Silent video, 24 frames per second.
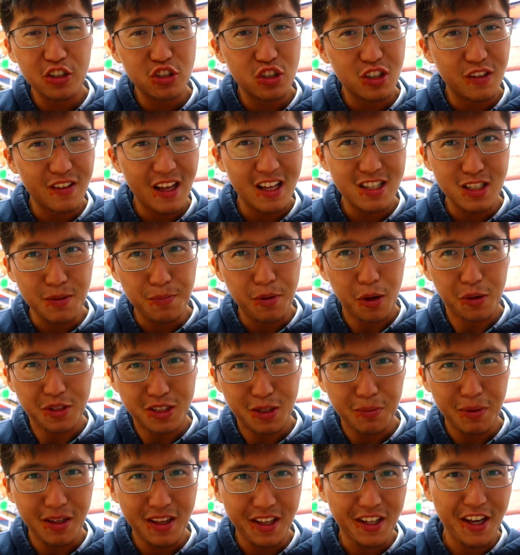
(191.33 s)
sure if that's supposed
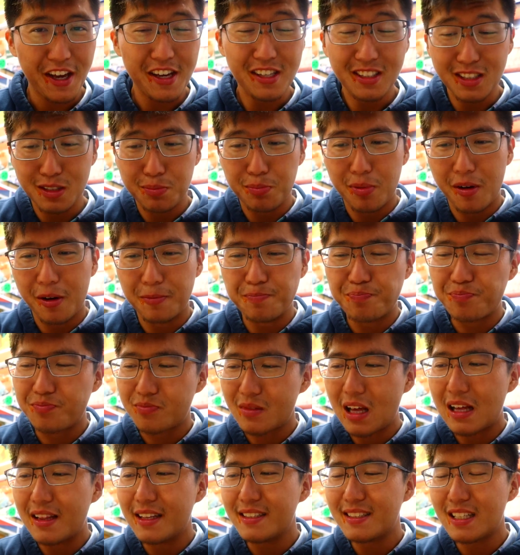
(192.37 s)
to be the case, but
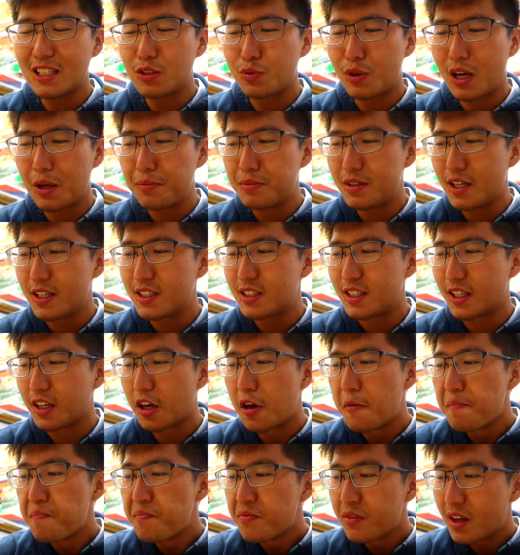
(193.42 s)
at least that's what I'm tasting.
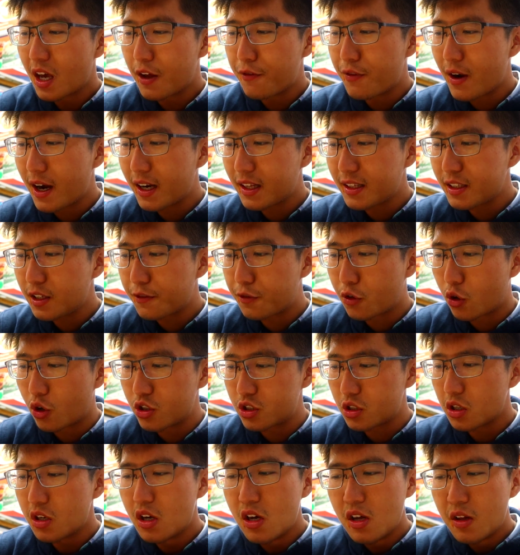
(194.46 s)
And finally, of
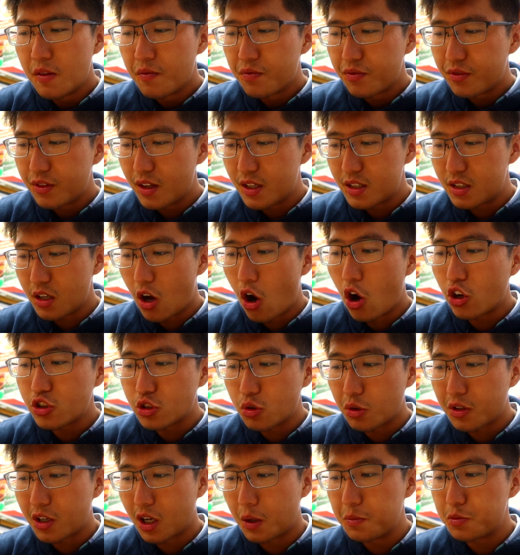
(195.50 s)
course, this
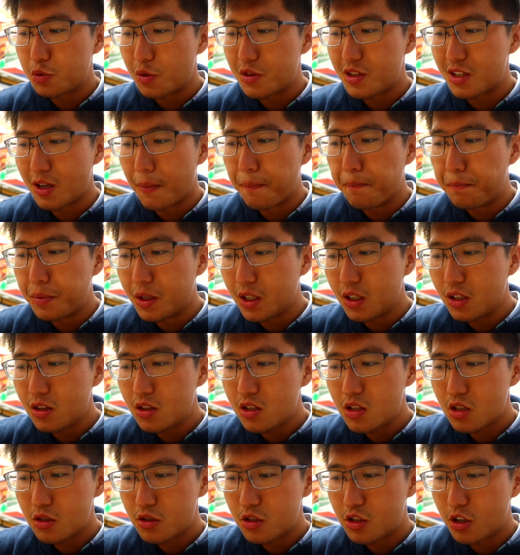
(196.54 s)
also comes with some
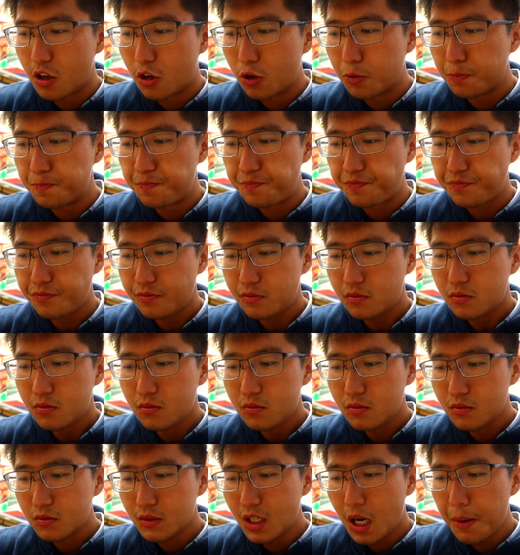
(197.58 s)
beans, so
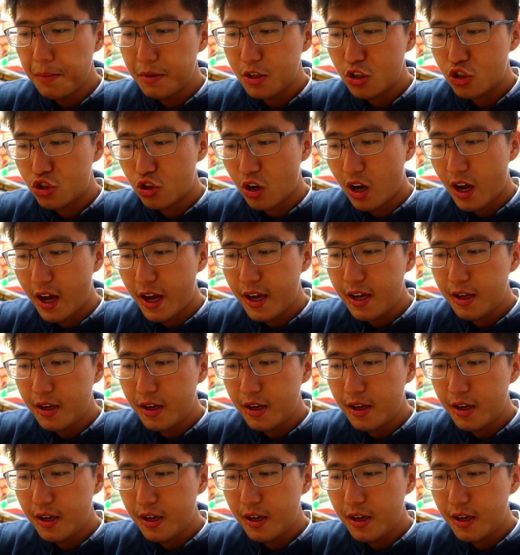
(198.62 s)
I'm gonna try